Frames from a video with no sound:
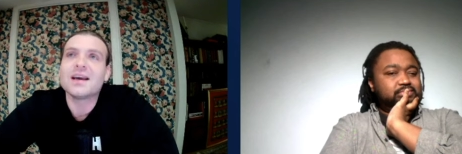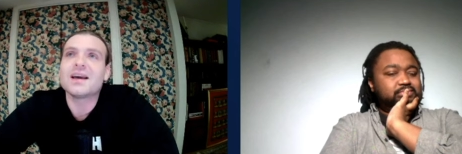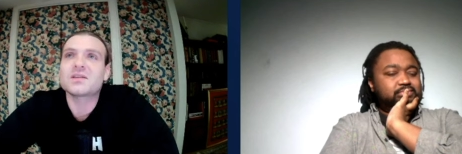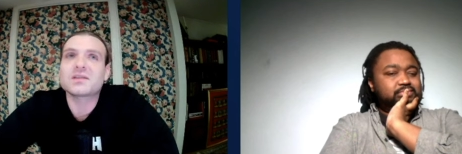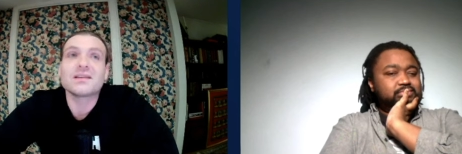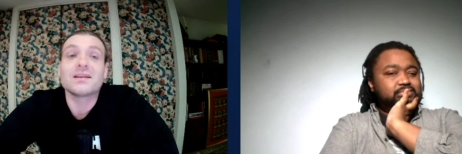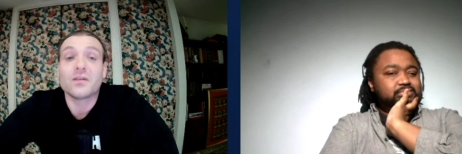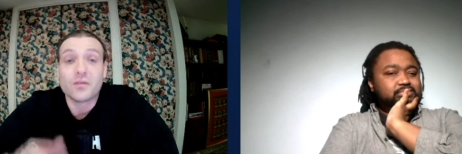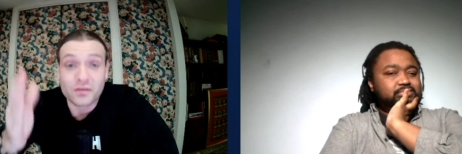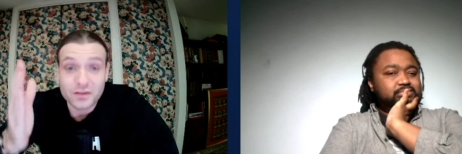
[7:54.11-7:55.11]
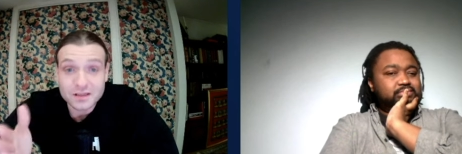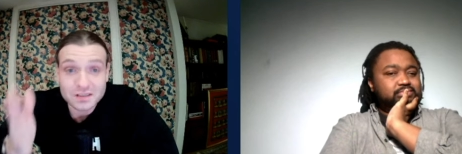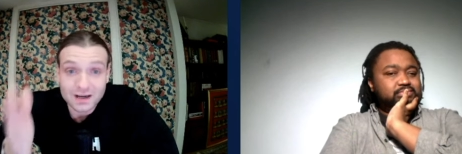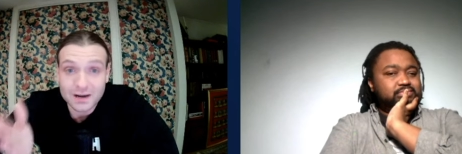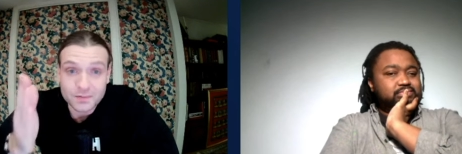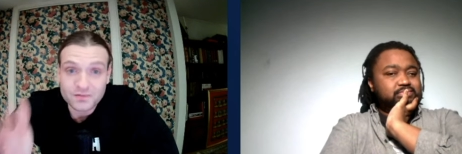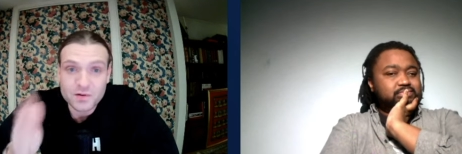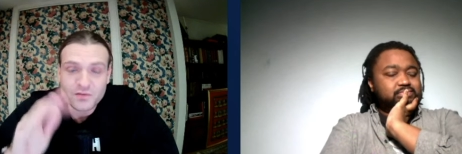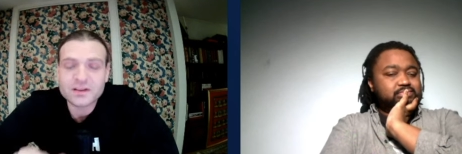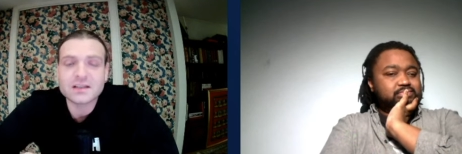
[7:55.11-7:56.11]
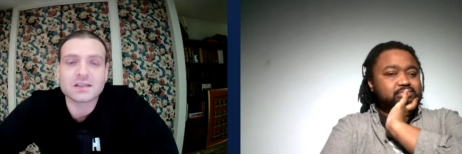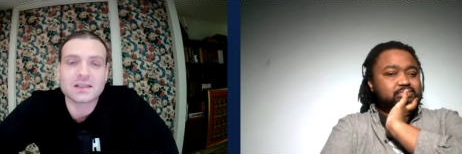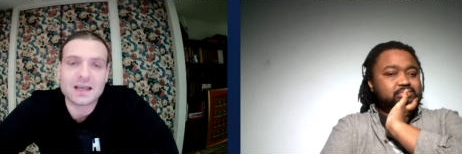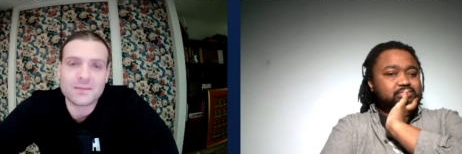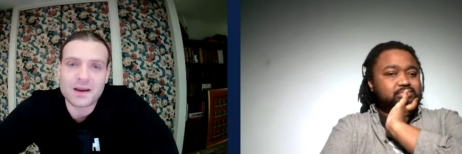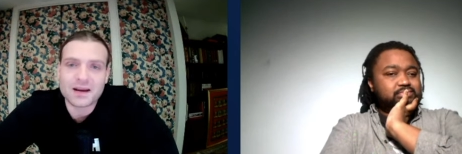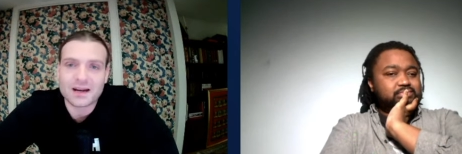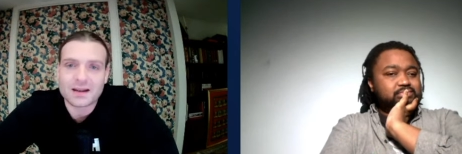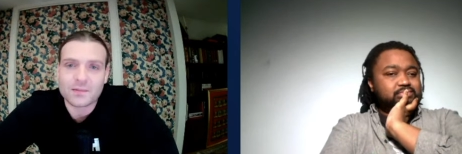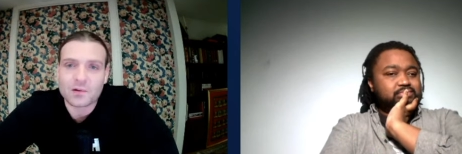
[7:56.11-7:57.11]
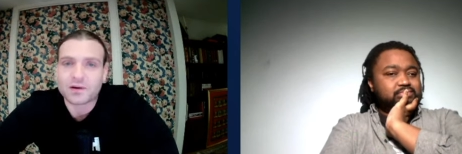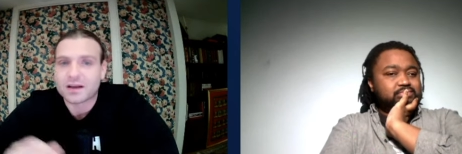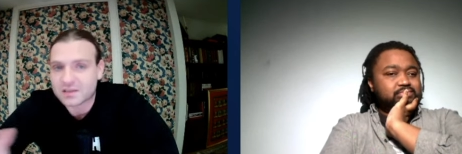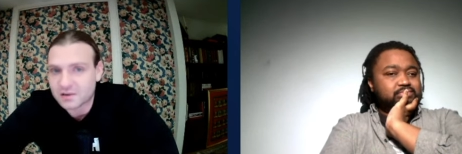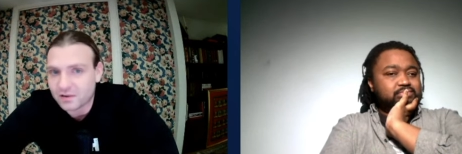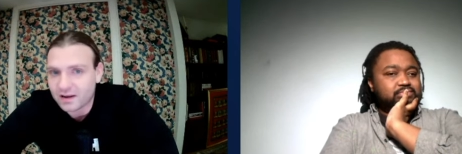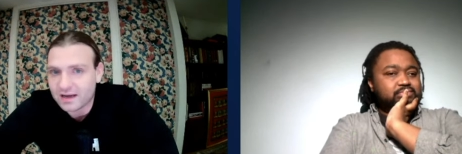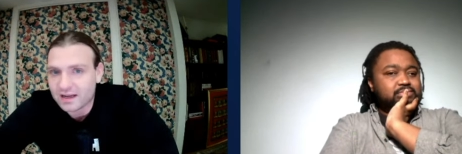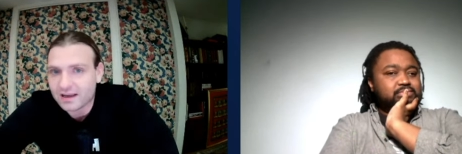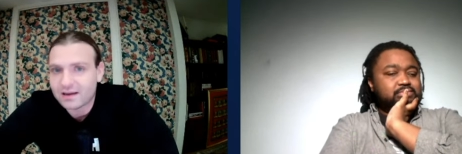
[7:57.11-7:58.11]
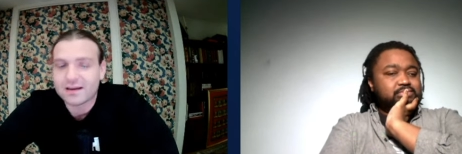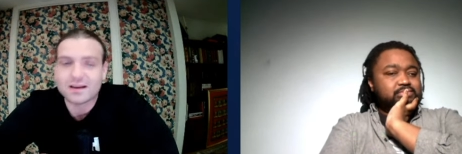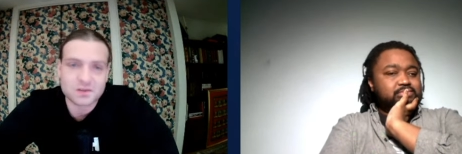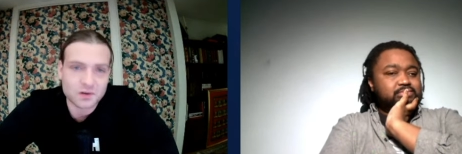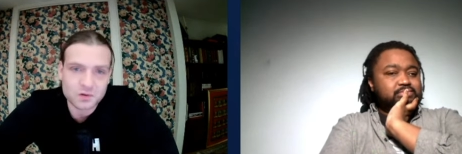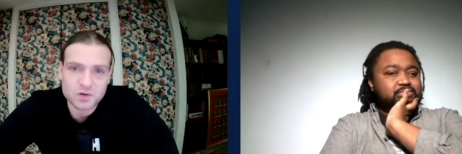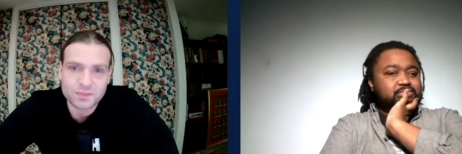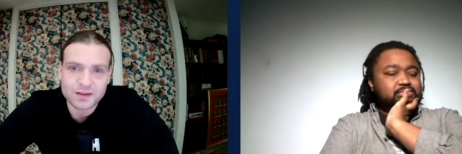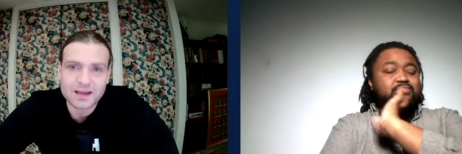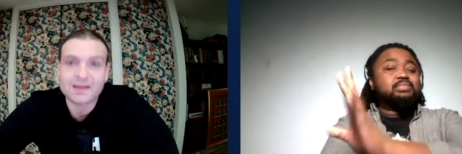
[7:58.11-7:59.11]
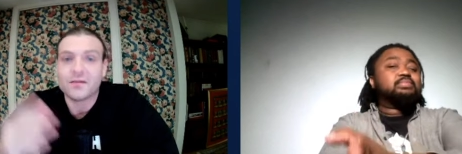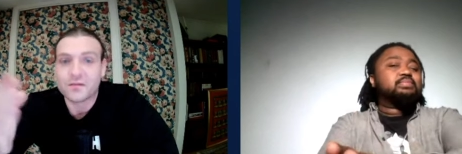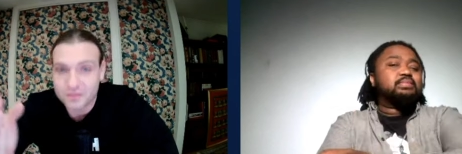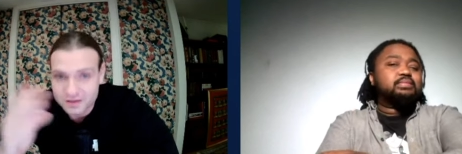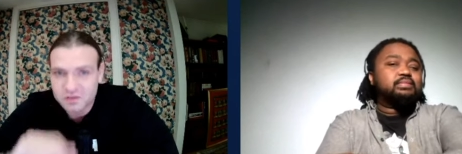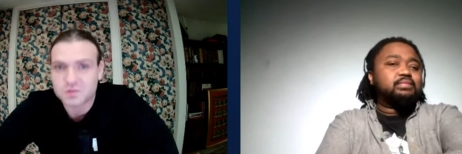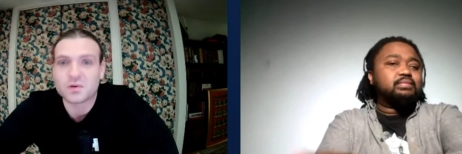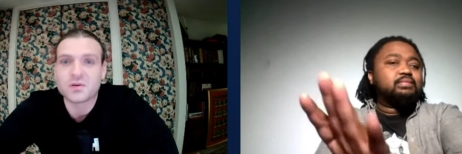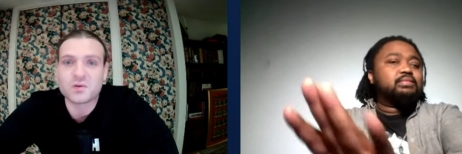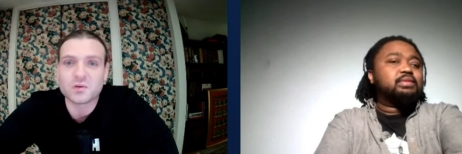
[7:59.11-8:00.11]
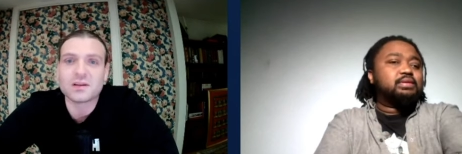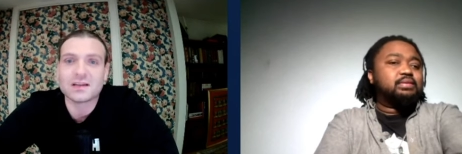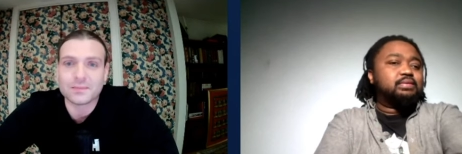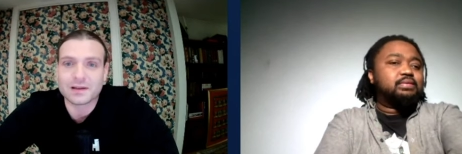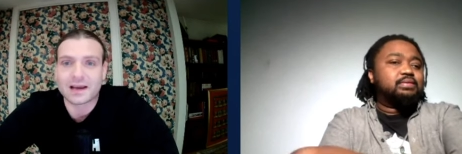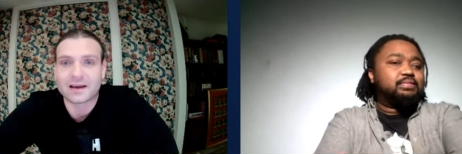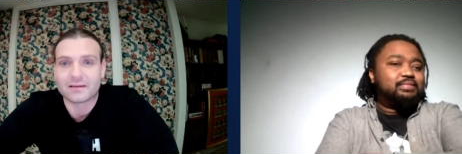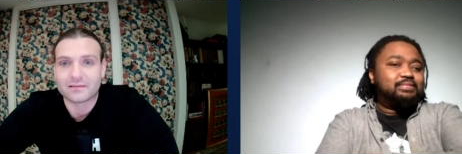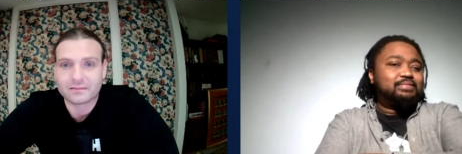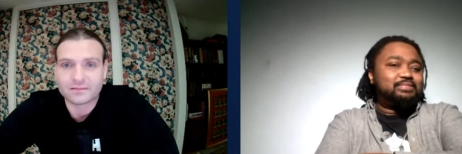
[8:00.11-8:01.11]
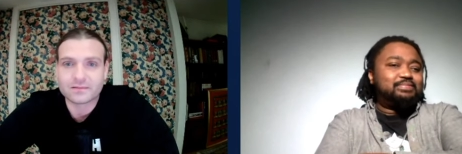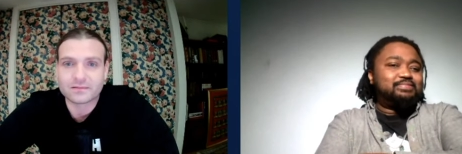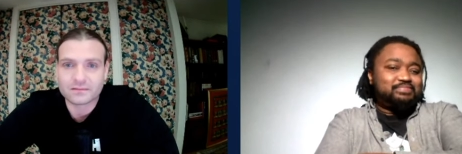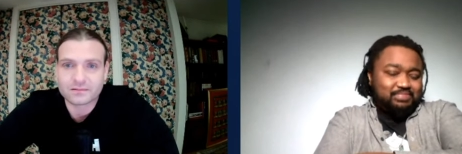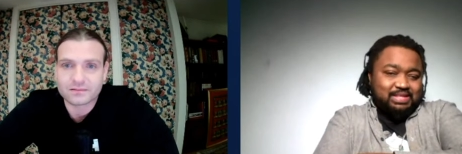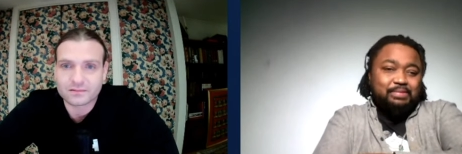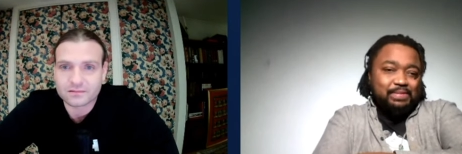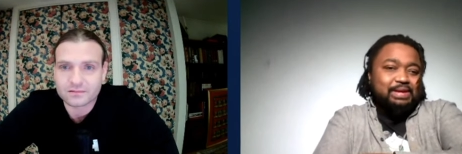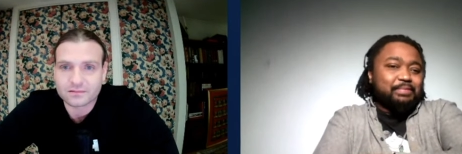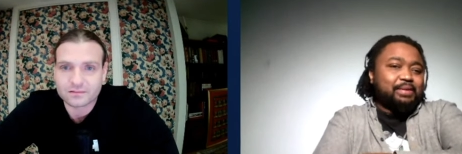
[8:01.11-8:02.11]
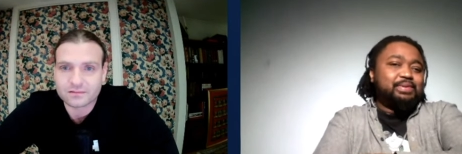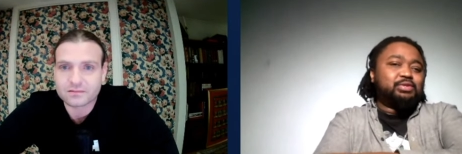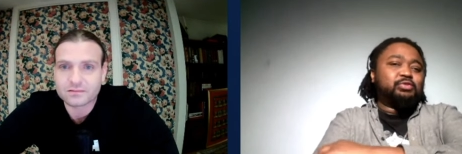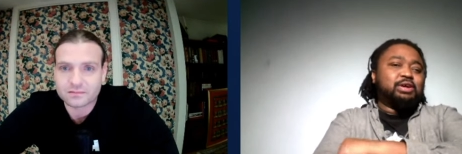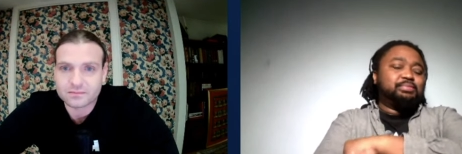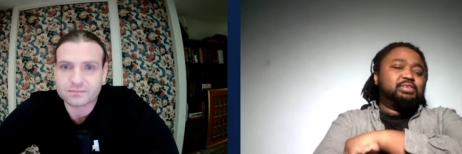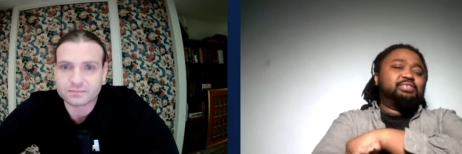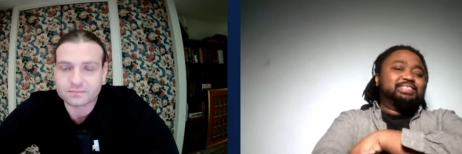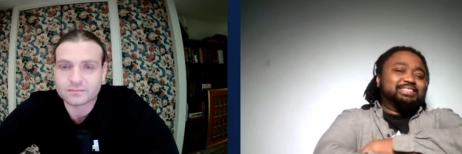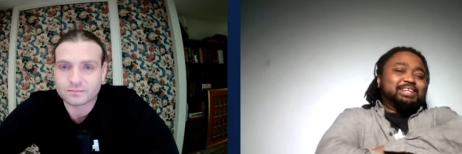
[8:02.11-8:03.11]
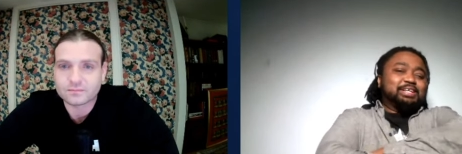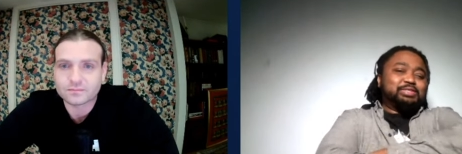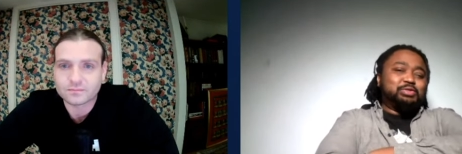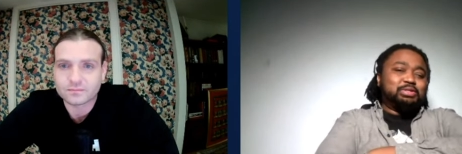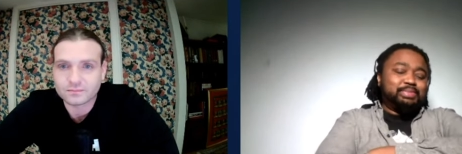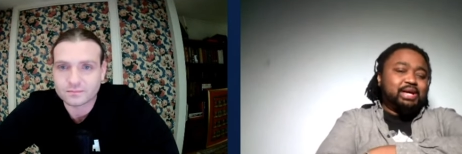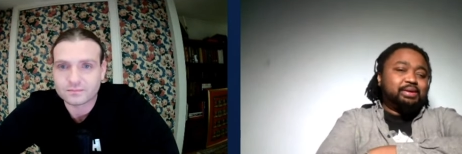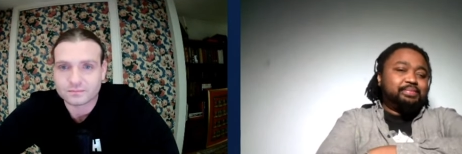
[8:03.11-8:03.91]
Speaker 1: it's this type of movie doesn't get made anymore. It's not indie. It's not AAA. This is what you
Speaker 2: call a double A my middle ground movies, as I like to call them. Yeah,